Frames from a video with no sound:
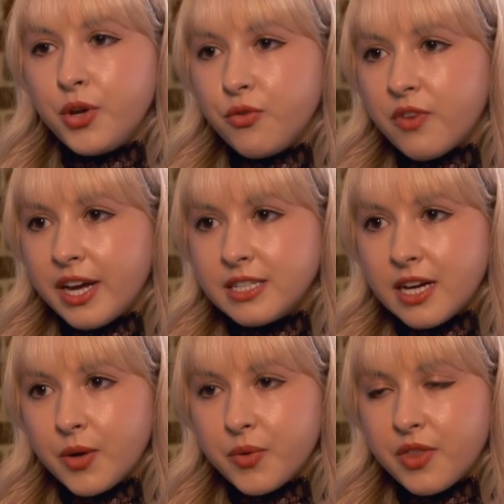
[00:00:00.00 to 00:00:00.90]
when you
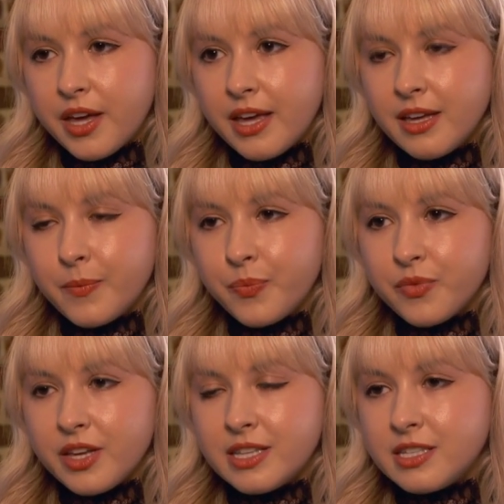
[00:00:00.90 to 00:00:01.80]
find out that
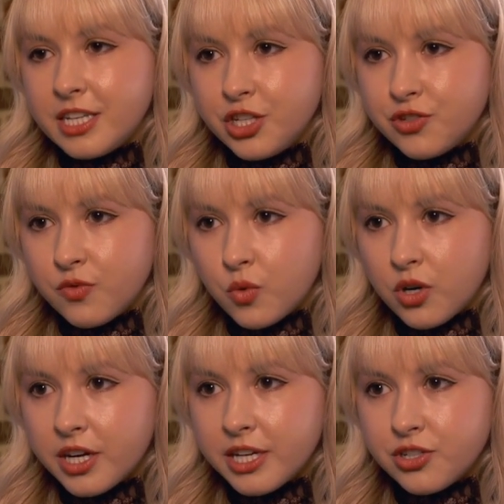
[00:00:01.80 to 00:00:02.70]
it's stage
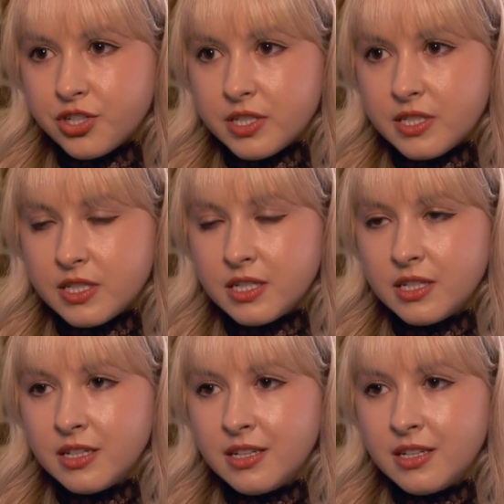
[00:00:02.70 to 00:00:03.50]
four, it just